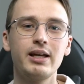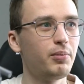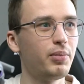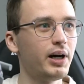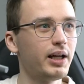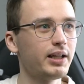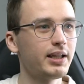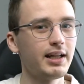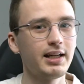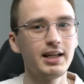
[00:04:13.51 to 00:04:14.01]

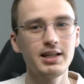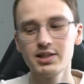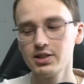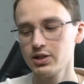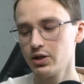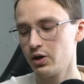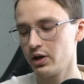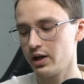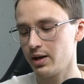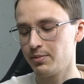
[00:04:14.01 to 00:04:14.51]
But let's
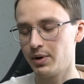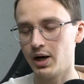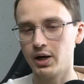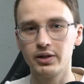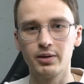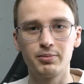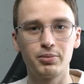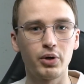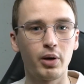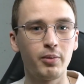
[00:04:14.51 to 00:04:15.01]
talk about
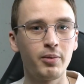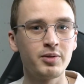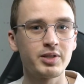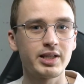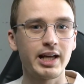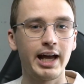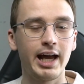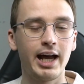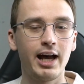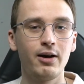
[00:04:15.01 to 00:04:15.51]
the problems
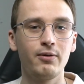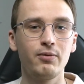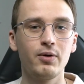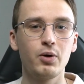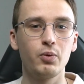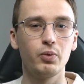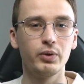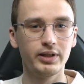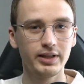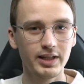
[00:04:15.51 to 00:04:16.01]
I have
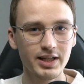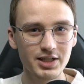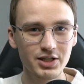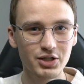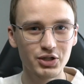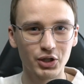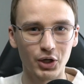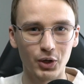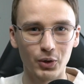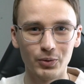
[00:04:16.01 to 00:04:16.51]
with this
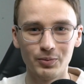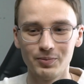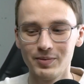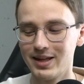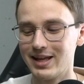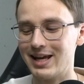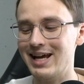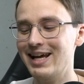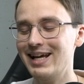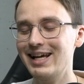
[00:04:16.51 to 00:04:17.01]
drone.
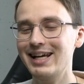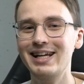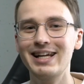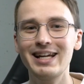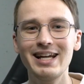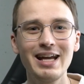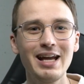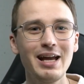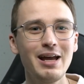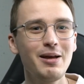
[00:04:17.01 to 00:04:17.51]

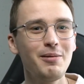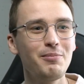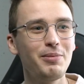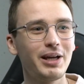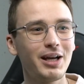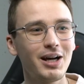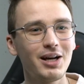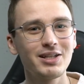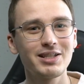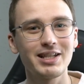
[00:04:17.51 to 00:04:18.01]

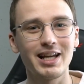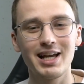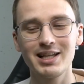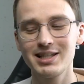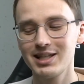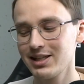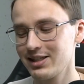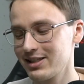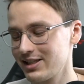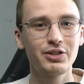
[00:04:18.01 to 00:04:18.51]
Because as
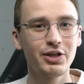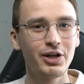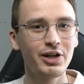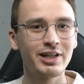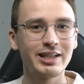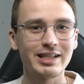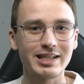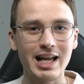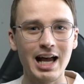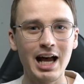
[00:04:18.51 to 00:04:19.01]
it
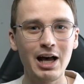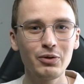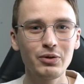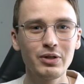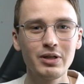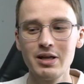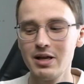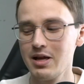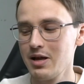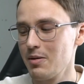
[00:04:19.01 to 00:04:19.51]
turns out,
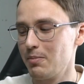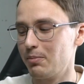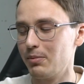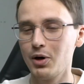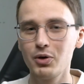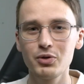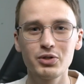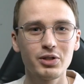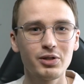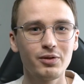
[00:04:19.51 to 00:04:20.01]

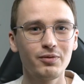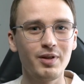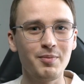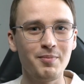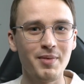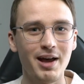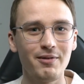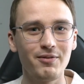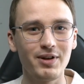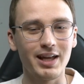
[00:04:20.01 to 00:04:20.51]
most of the
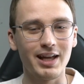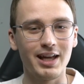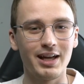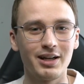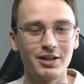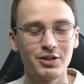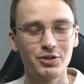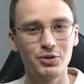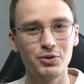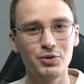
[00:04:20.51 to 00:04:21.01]
Mavic Air
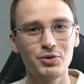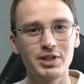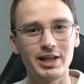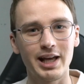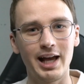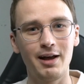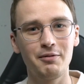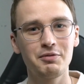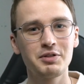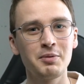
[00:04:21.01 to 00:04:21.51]
2s
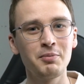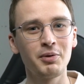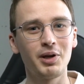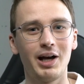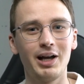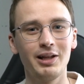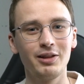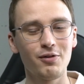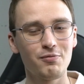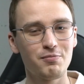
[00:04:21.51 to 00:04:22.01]
have some
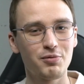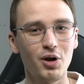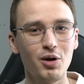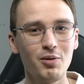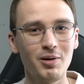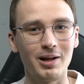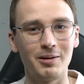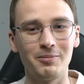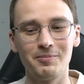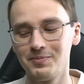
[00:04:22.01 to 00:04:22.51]
kind of
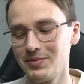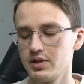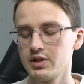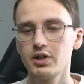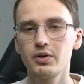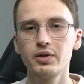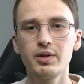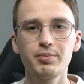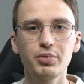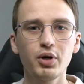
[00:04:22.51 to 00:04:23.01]
problem.
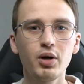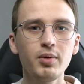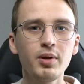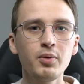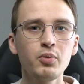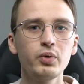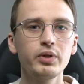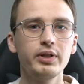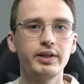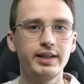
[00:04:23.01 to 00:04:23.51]
So the
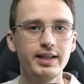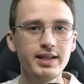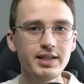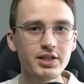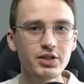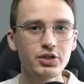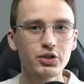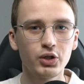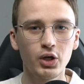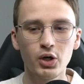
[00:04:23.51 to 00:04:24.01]
problem with
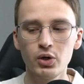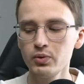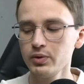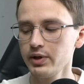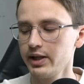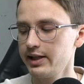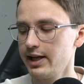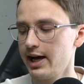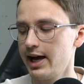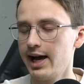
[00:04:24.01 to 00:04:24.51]
this drone
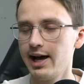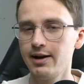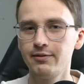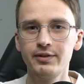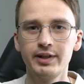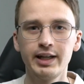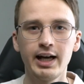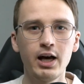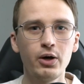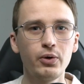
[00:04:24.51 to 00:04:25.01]
that I have
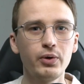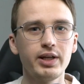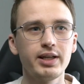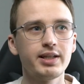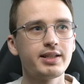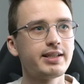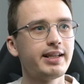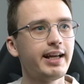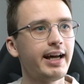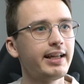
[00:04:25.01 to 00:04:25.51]
now
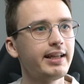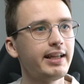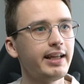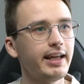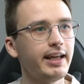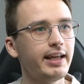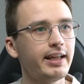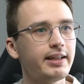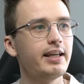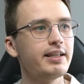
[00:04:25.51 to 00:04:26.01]
is that
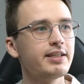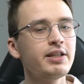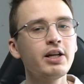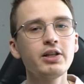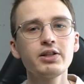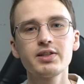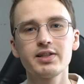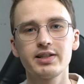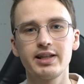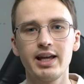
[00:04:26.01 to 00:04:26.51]
it is
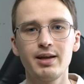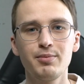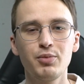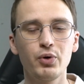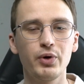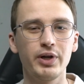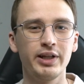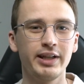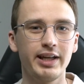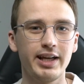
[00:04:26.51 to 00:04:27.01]
not
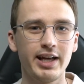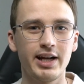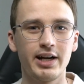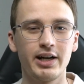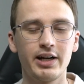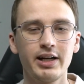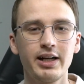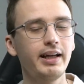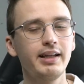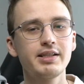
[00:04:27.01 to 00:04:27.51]
stable in the
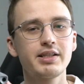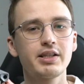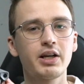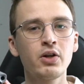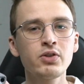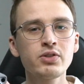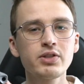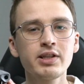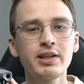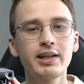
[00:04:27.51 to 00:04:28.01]
air. It is
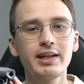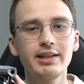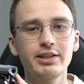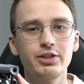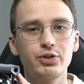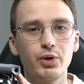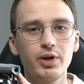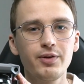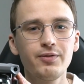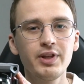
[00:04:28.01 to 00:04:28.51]
constantly
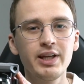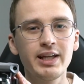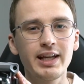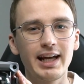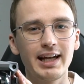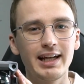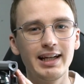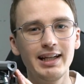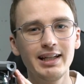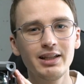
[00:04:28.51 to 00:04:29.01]
drifting a
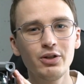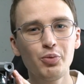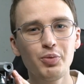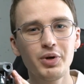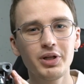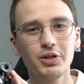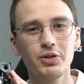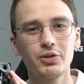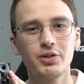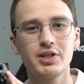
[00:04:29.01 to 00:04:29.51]
little
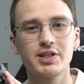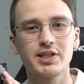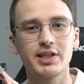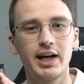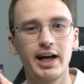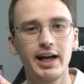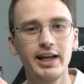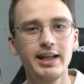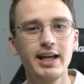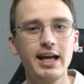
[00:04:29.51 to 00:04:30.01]
bit to the
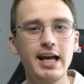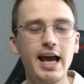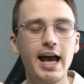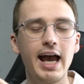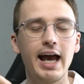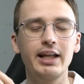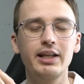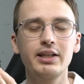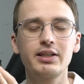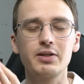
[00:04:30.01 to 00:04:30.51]
side,
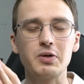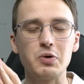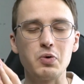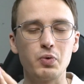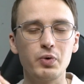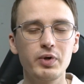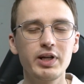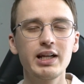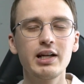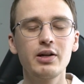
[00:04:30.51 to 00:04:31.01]
and it
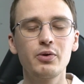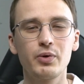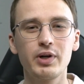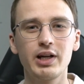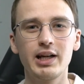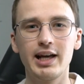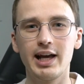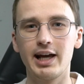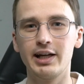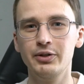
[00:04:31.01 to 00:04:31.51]

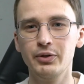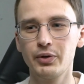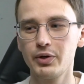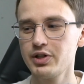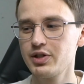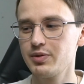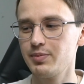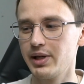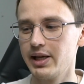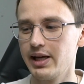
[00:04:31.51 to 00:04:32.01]
really
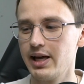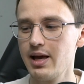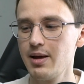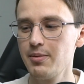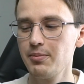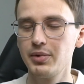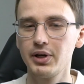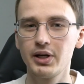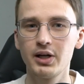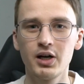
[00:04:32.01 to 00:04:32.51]
annoys me,
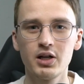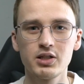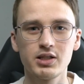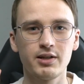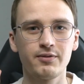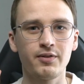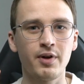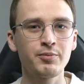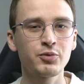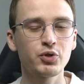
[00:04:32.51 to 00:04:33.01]
because
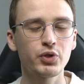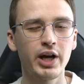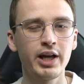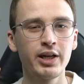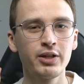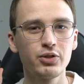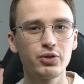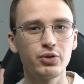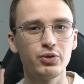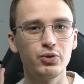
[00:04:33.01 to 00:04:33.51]
if I'm
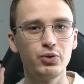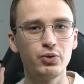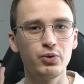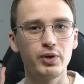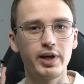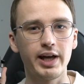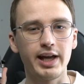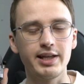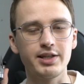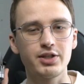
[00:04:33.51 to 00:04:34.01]
trying to
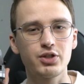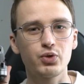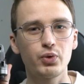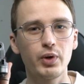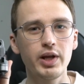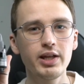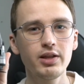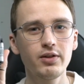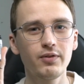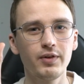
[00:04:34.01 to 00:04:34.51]
do a
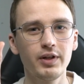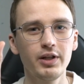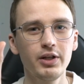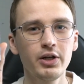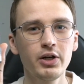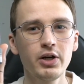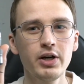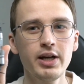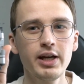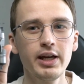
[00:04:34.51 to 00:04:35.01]
straight
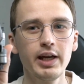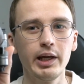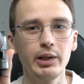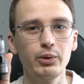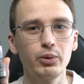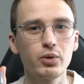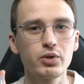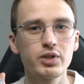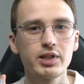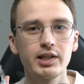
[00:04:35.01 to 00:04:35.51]
video, it
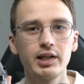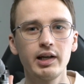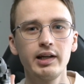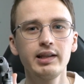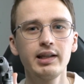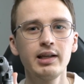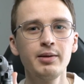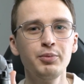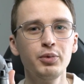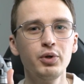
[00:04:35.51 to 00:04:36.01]
will
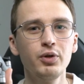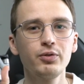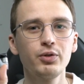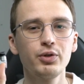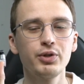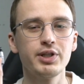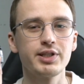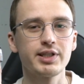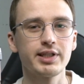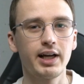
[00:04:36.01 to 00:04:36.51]
slightly move to
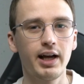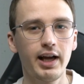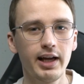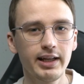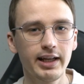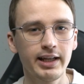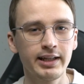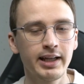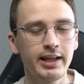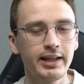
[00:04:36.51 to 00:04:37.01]
the side
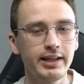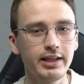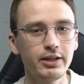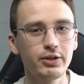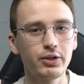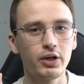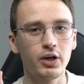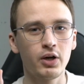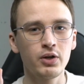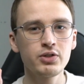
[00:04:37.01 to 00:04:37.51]
and I need
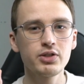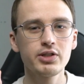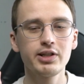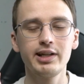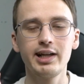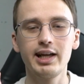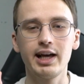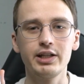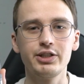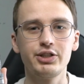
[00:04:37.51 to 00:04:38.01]
to
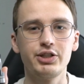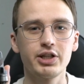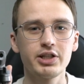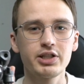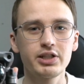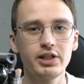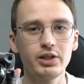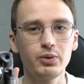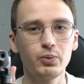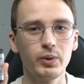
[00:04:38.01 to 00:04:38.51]
constantly
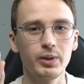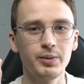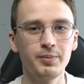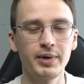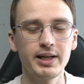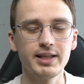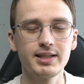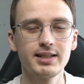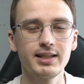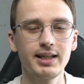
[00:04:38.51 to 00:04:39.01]
adjust it with
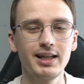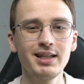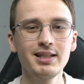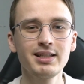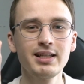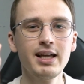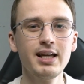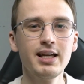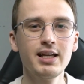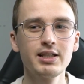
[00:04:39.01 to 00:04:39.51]
my sticks
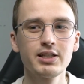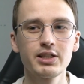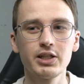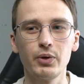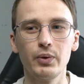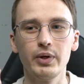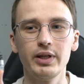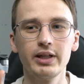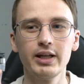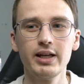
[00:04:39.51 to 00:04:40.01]

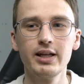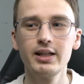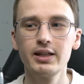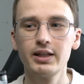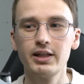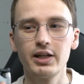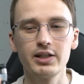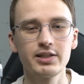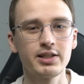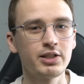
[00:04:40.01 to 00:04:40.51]
so it
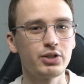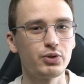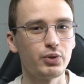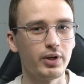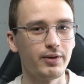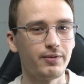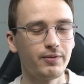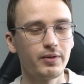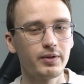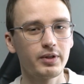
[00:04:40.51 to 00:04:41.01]
doesn't
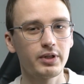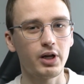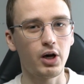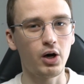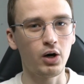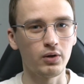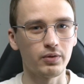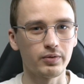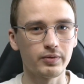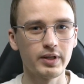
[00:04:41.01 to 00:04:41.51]
drift
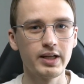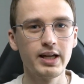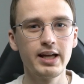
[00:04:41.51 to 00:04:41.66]
off.